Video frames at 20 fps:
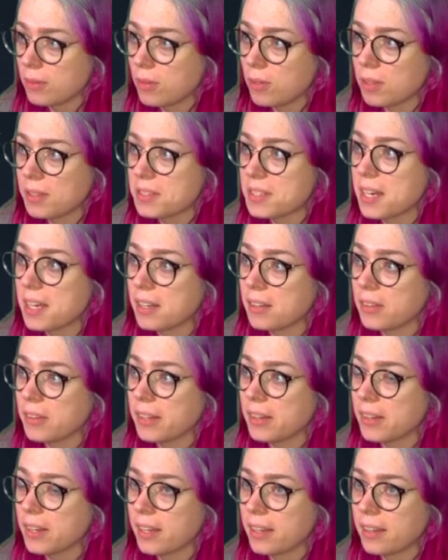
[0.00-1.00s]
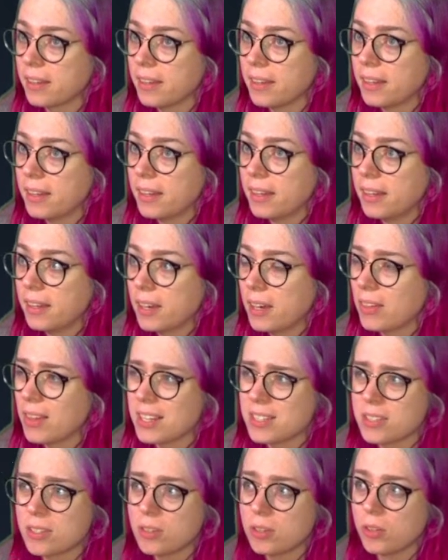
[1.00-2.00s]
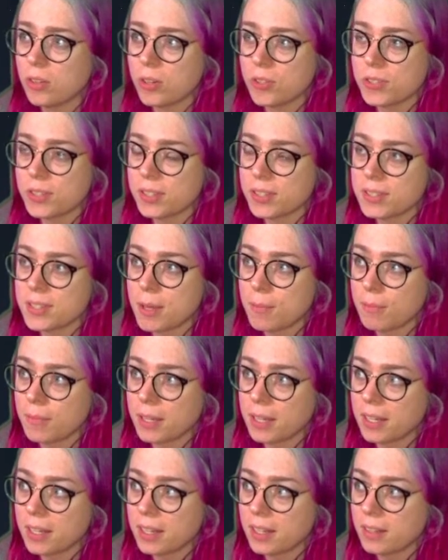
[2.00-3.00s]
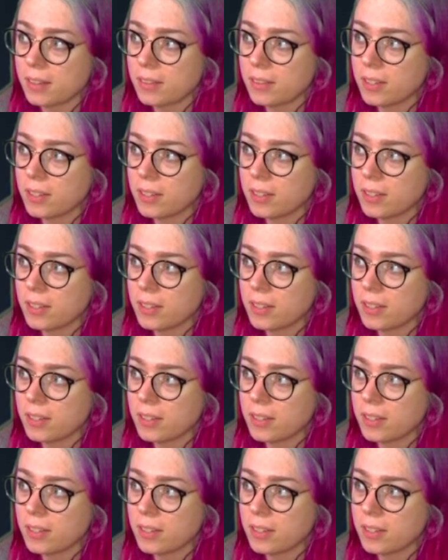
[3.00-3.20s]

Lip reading: Well, exactly. Like, unless they're allergic to something in it,